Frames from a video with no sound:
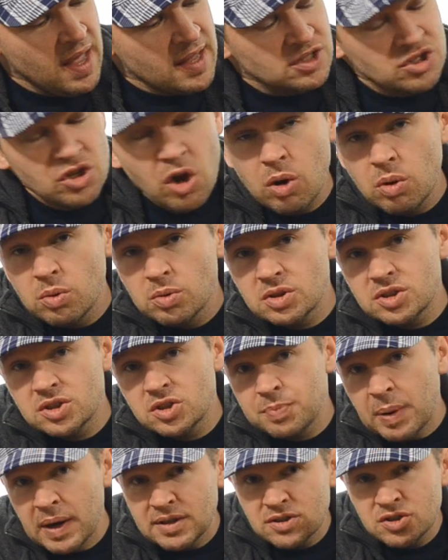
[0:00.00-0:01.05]
So,
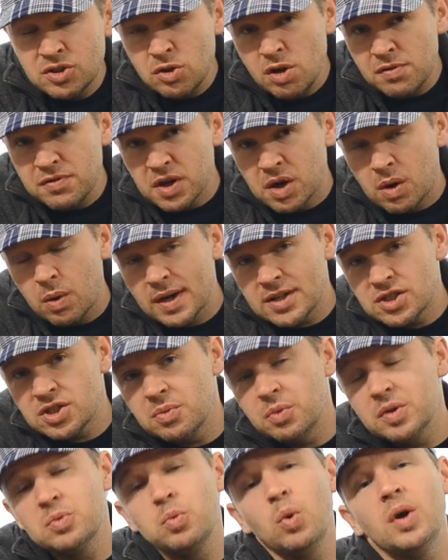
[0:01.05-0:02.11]
part two of your
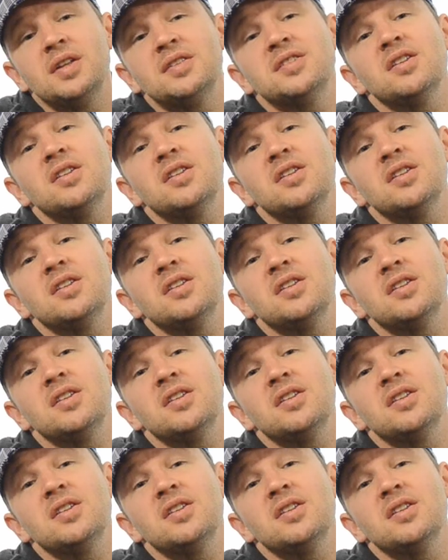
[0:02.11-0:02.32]
question was what